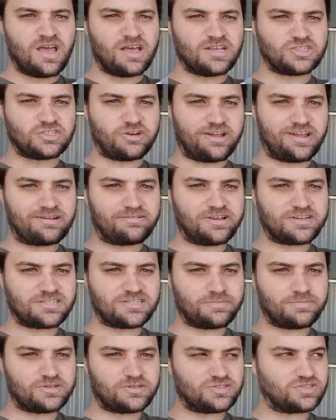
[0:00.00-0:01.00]
Australian
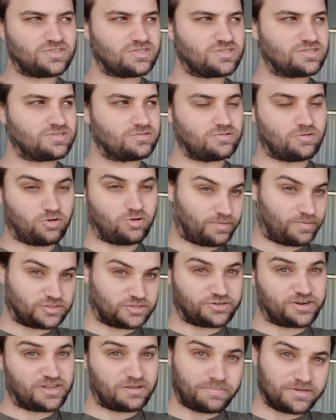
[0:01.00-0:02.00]
racing pigeons, or
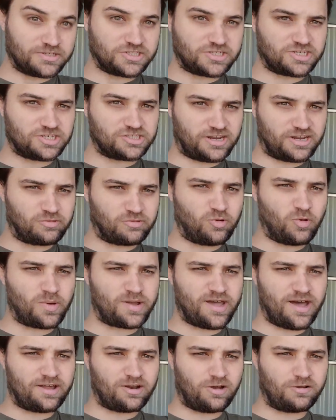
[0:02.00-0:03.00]
Australian pigeons in general,
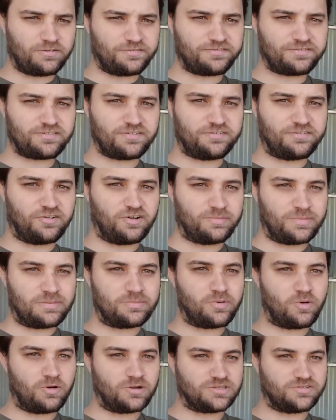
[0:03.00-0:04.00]
were cut off from
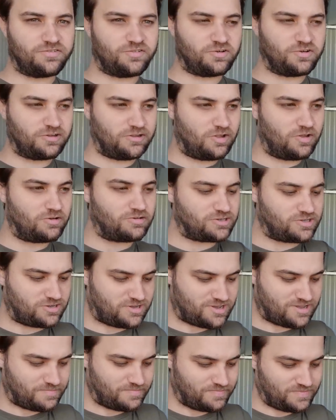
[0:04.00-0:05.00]
imports for a long
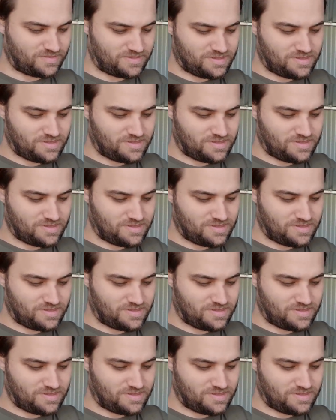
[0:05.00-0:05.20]
time